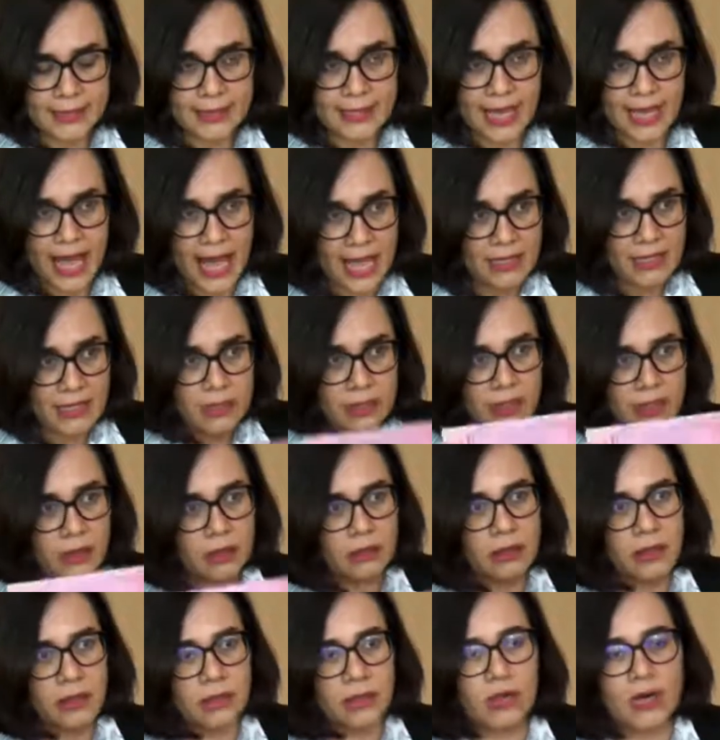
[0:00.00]
ask
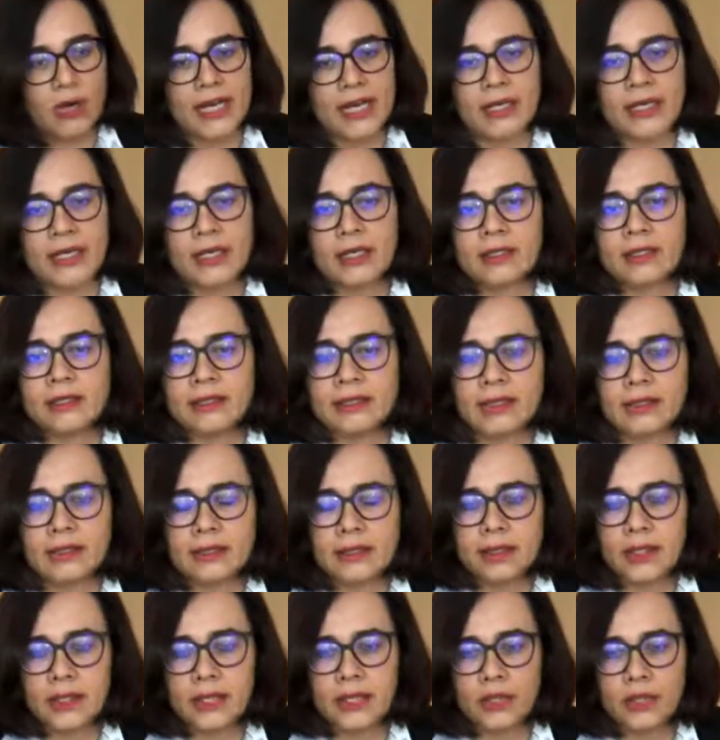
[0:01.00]
Joanna
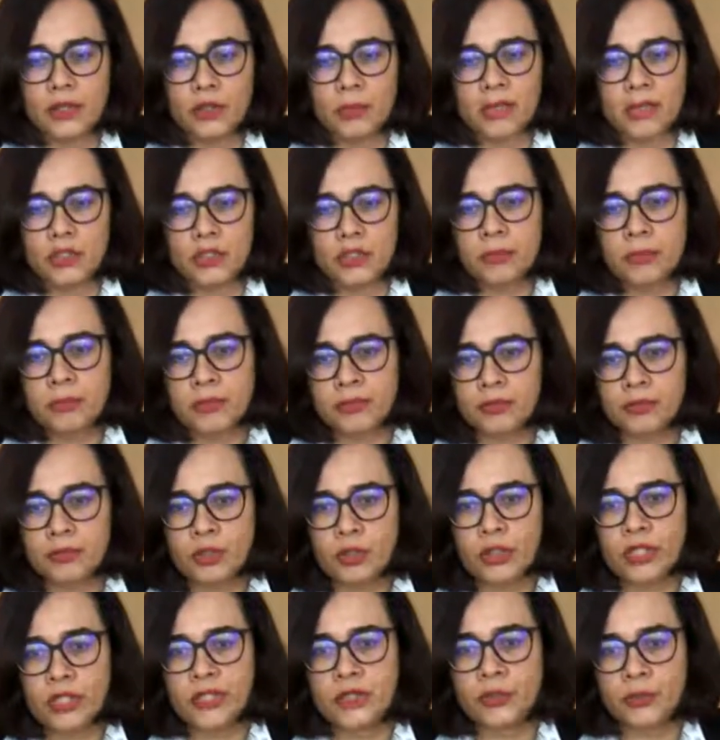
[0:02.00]
that you mentioned before
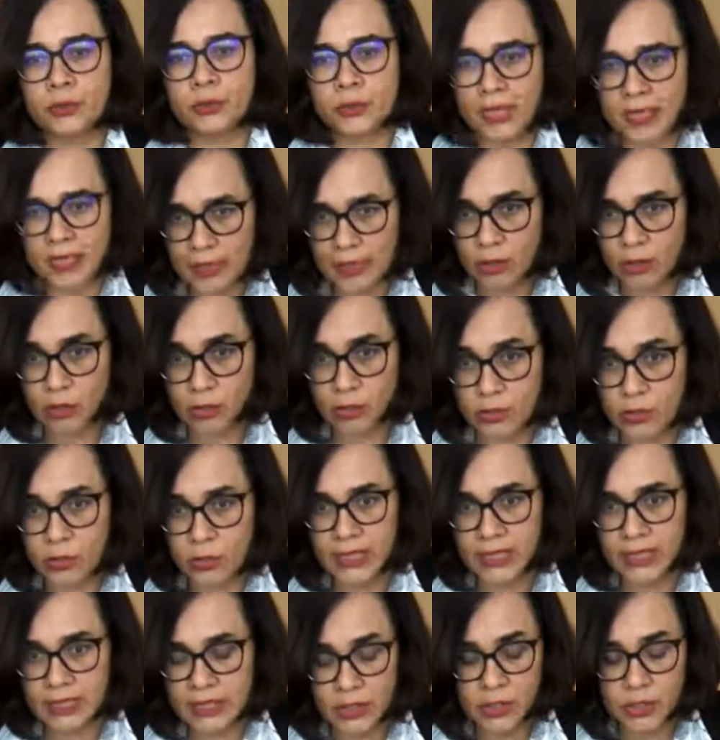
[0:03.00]
that you are also a
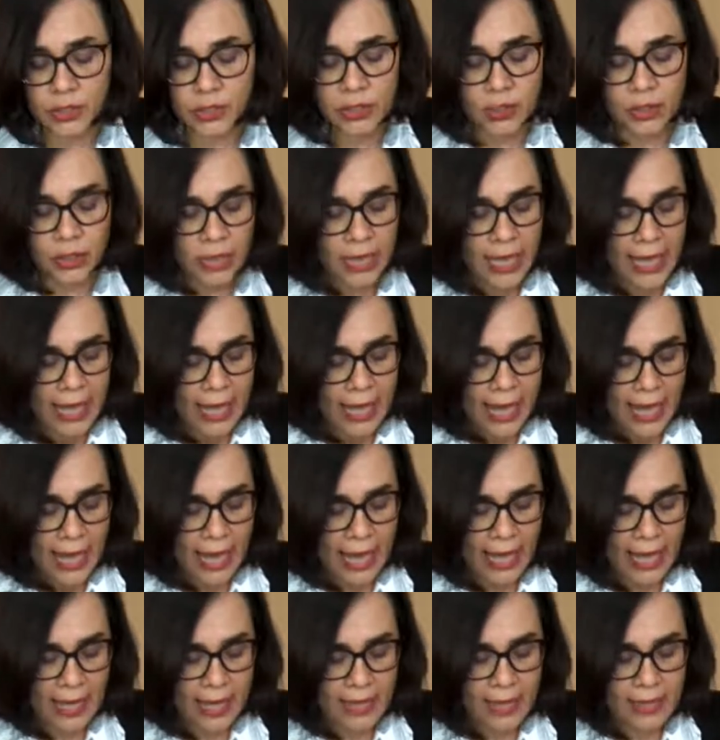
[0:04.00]
teacher,
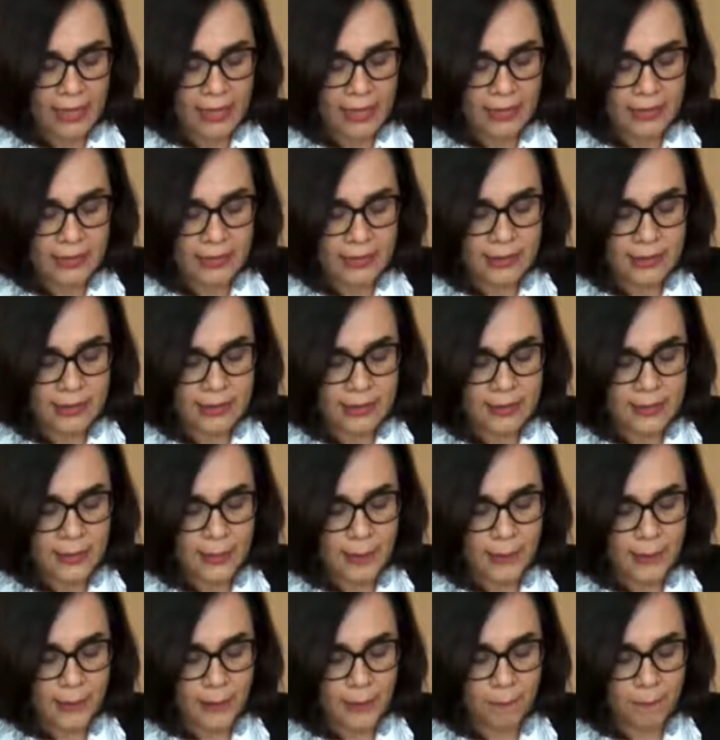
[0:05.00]
and
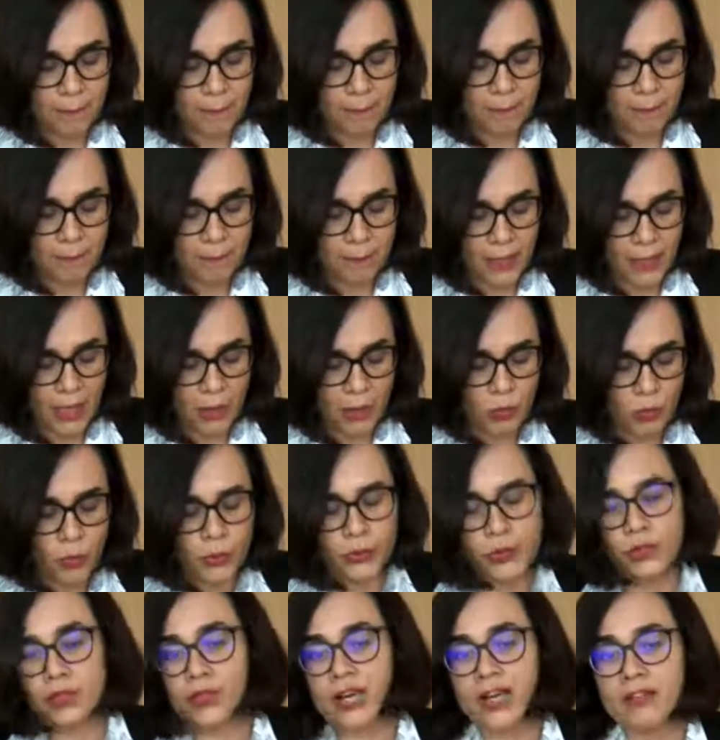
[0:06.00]

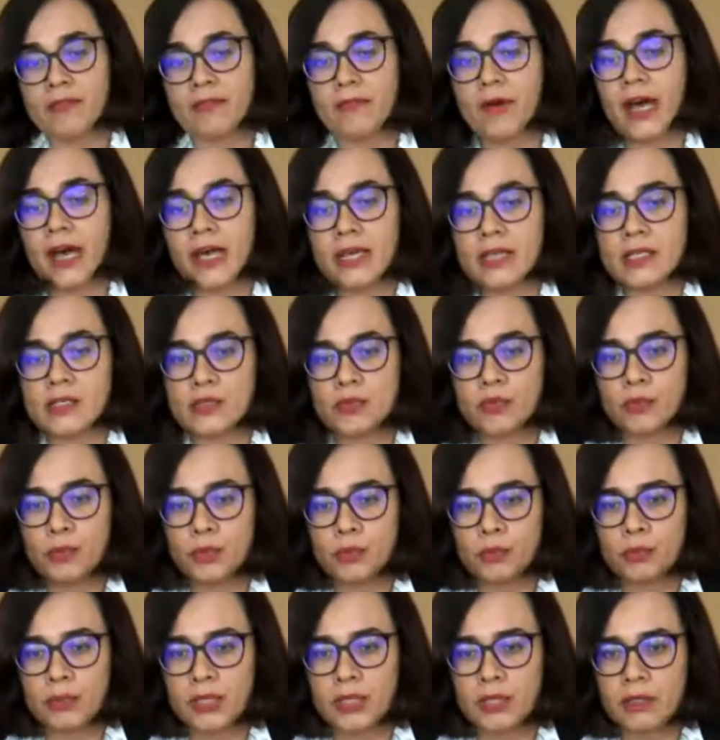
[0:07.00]
what your advice would
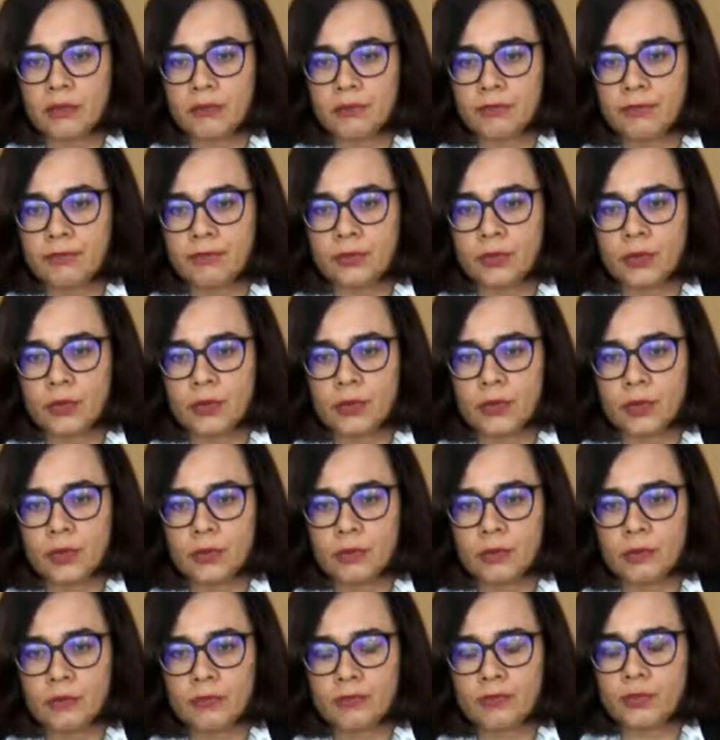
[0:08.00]
be for
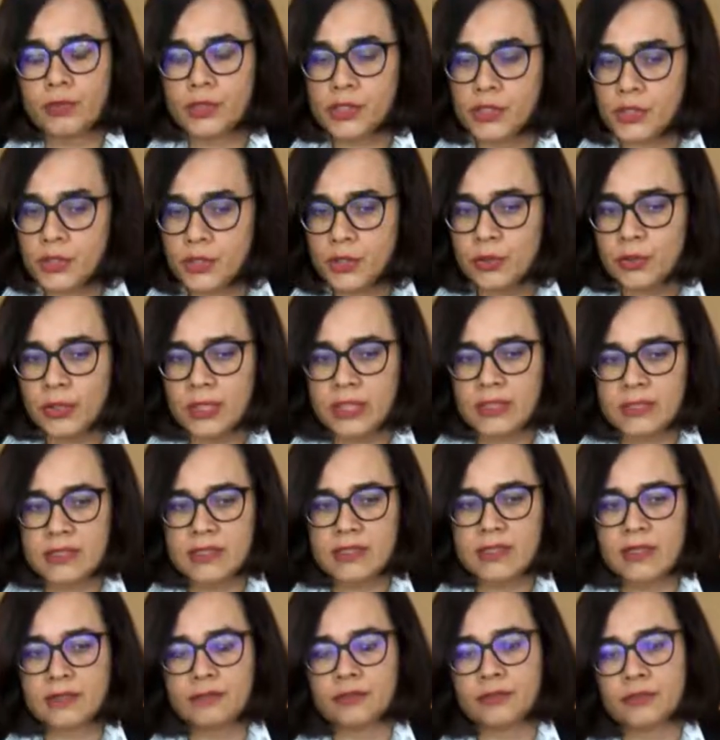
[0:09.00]
students
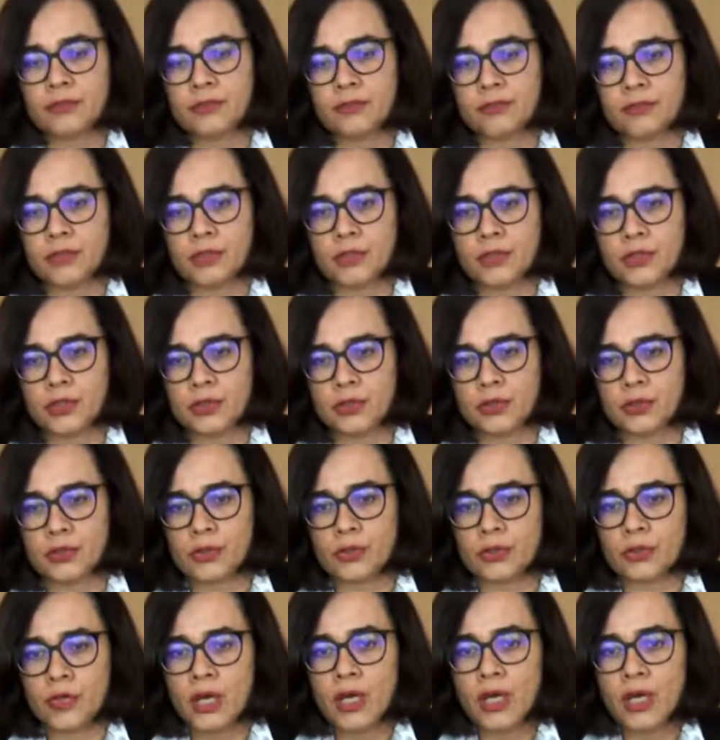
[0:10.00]
and for future